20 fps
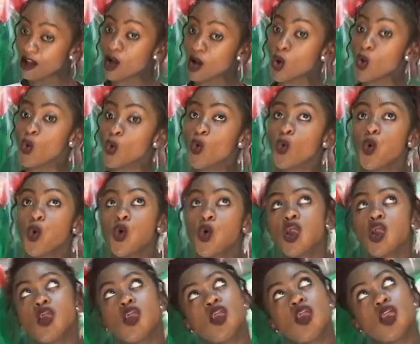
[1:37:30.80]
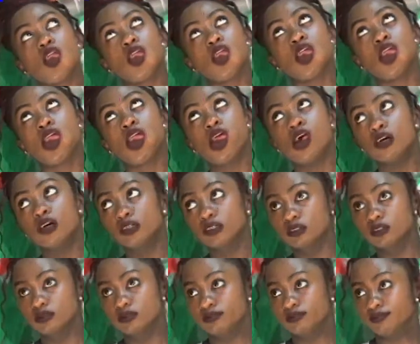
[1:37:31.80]
ate all the GBs every
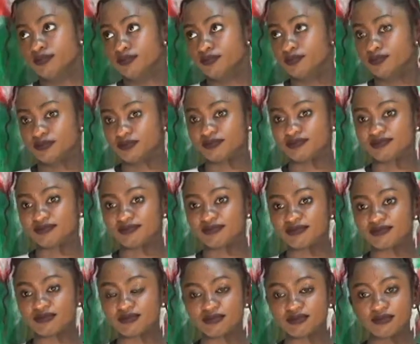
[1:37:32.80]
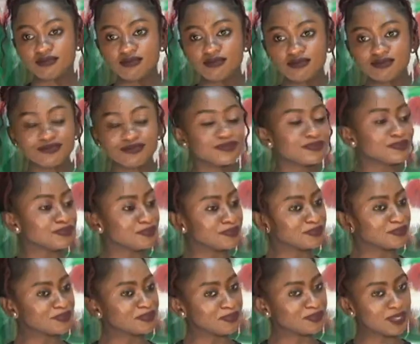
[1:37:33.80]
single Friday when we had started this
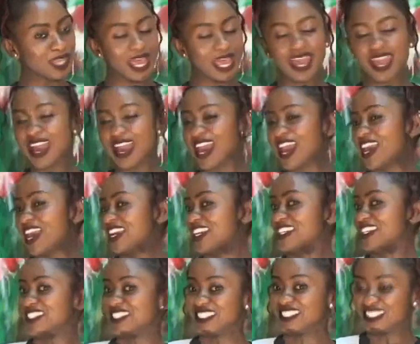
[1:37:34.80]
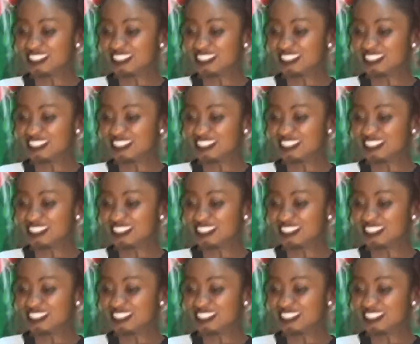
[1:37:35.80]
countdown. Up to now, you still won.